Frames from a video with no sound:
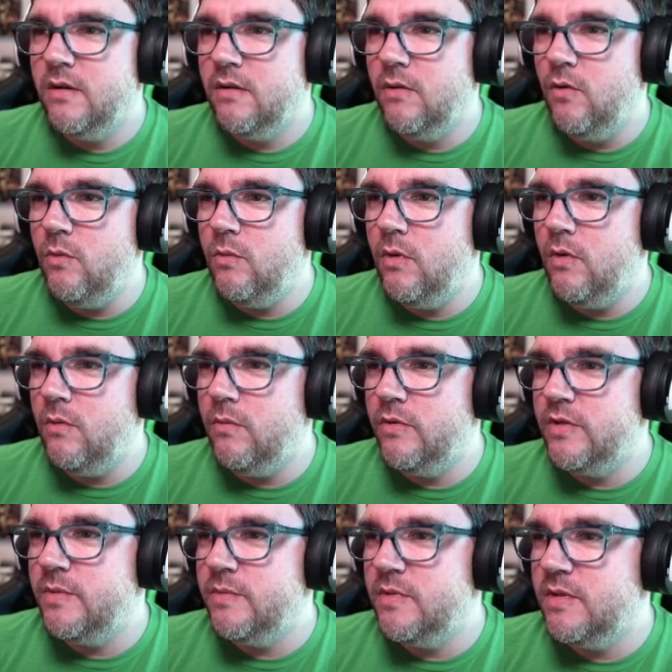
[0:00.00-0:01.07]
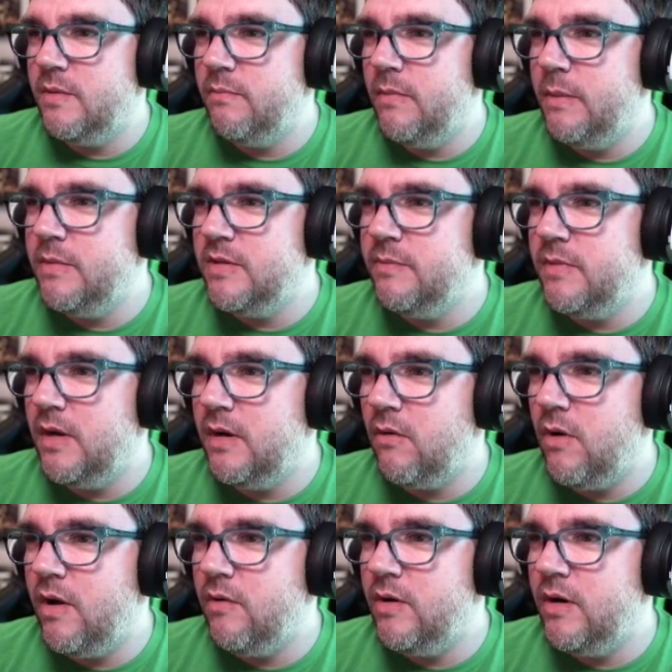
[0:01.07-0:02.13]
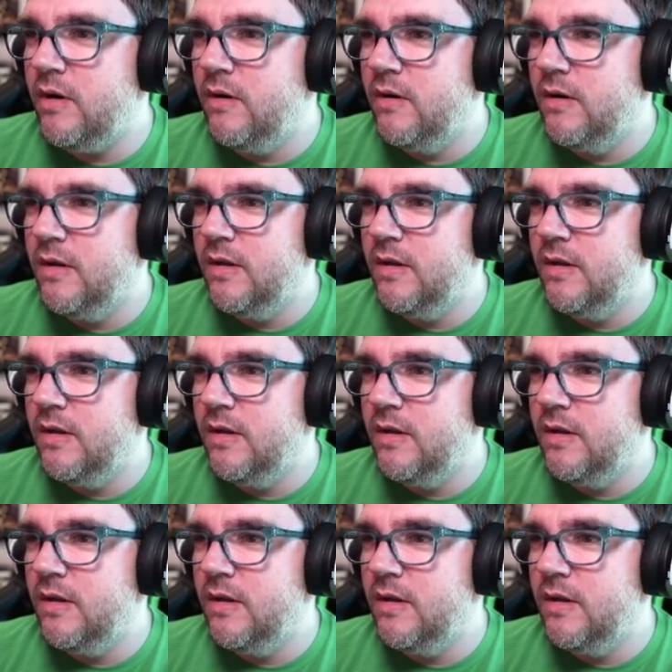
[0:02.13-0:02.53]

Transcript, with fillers: Oh, oh, there's some, some maybe something on the ground here.